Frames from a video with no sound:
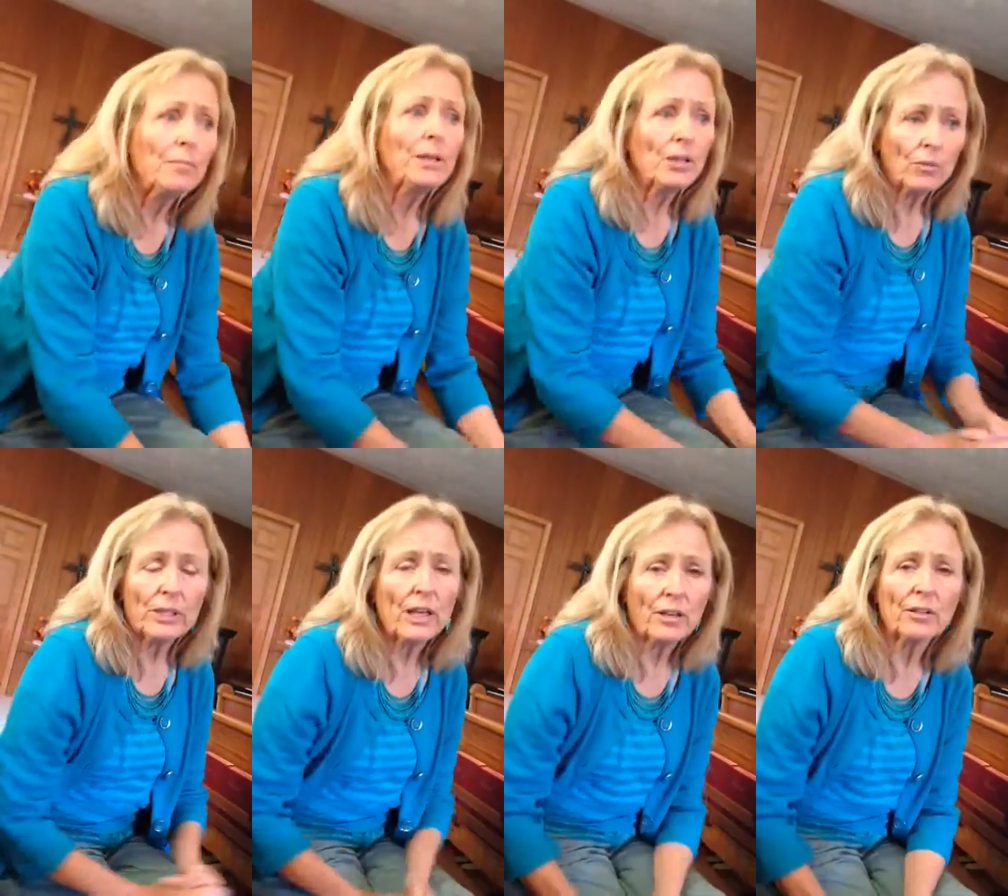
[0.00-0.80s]
being
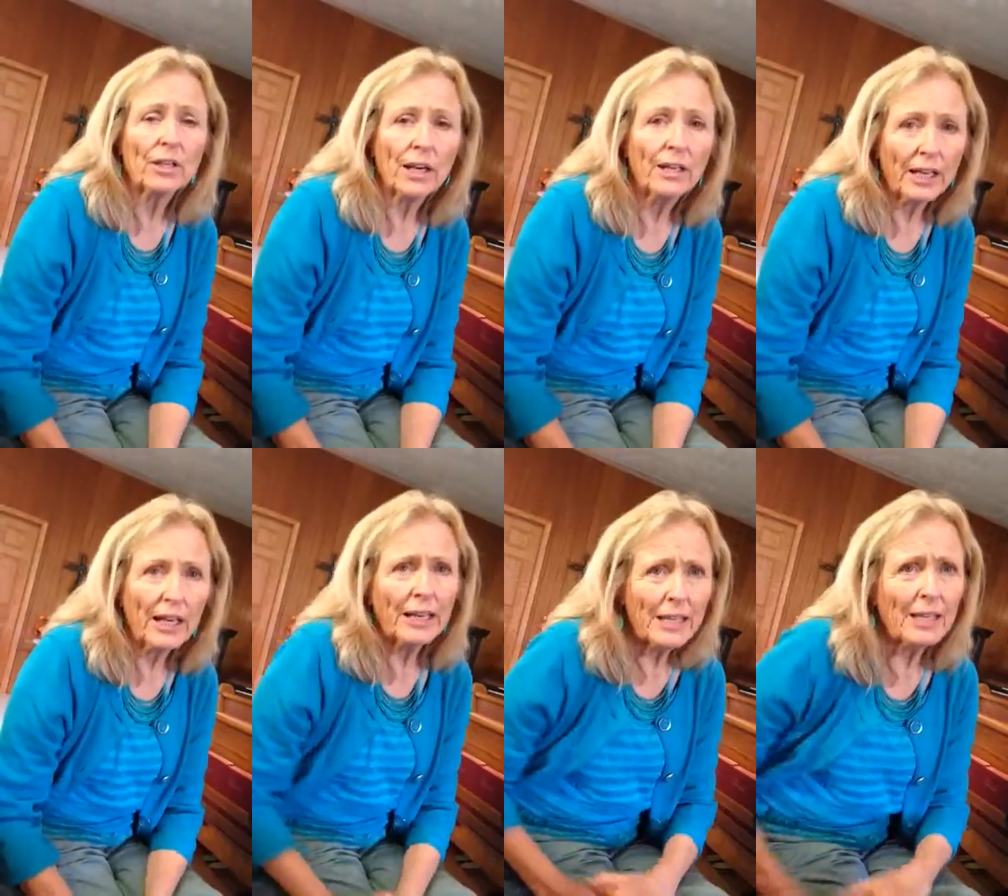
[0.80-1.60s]
retired, and
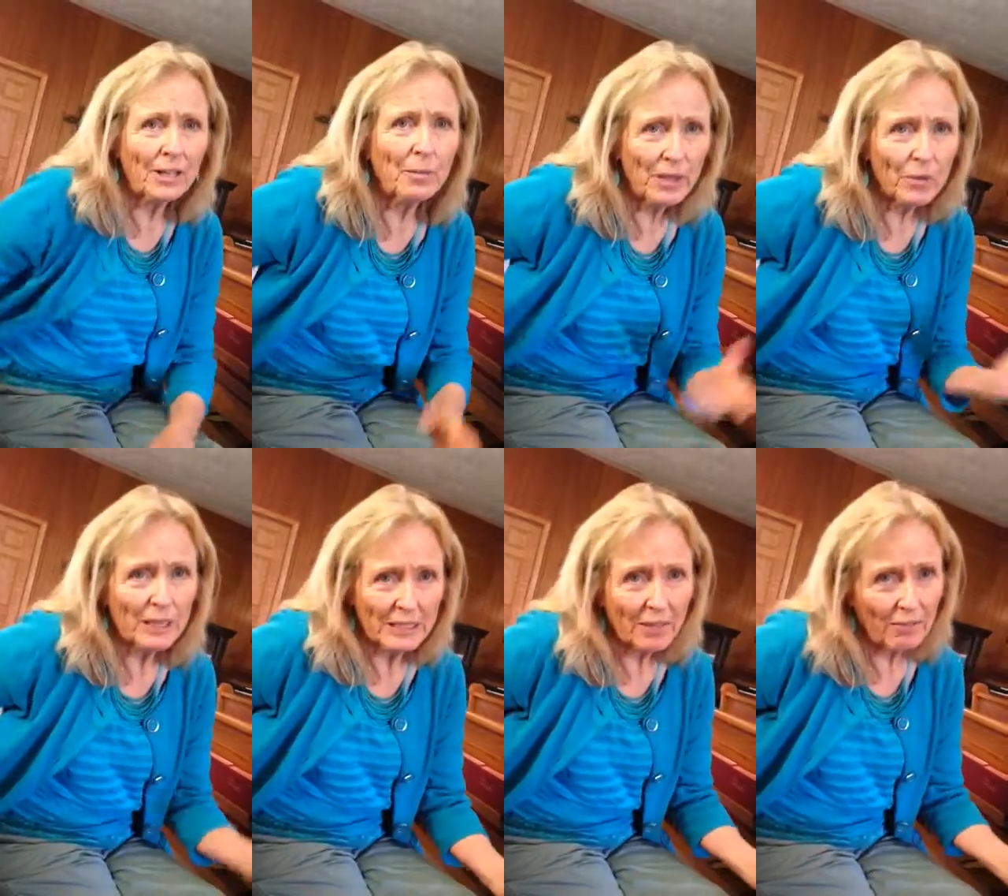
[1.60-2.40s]
I think in many
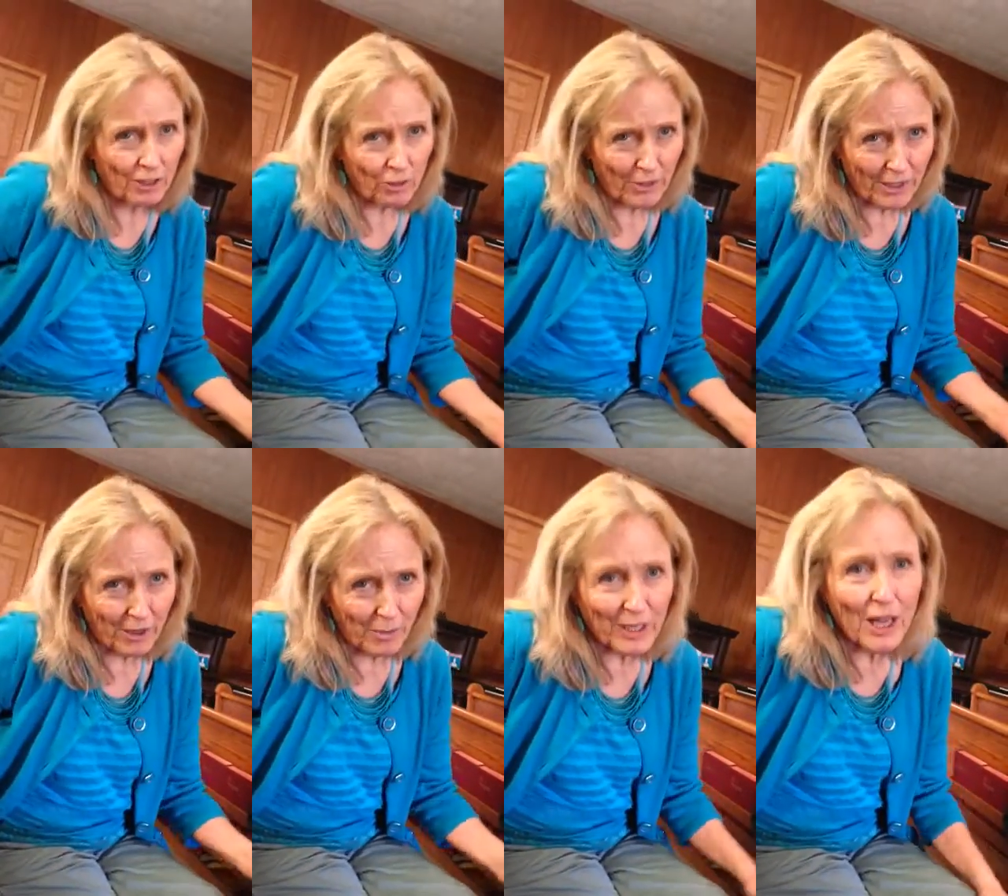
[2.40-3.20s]
ways I failed
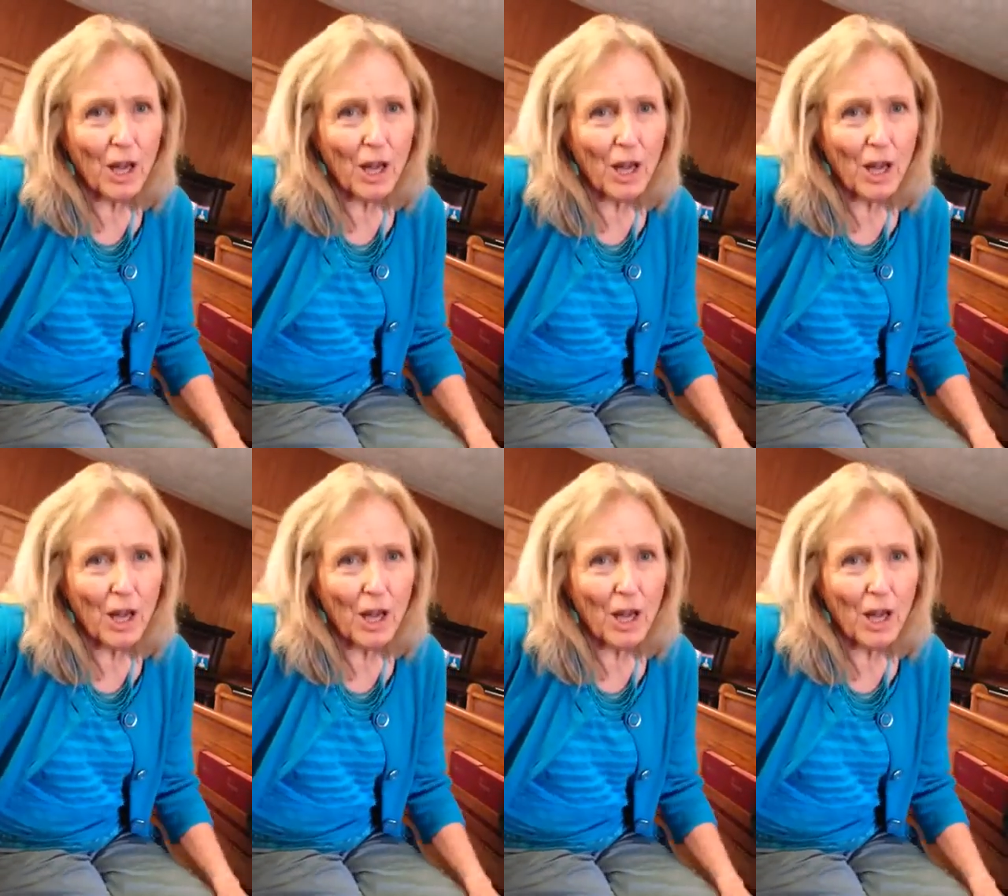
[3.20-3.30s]
retirement.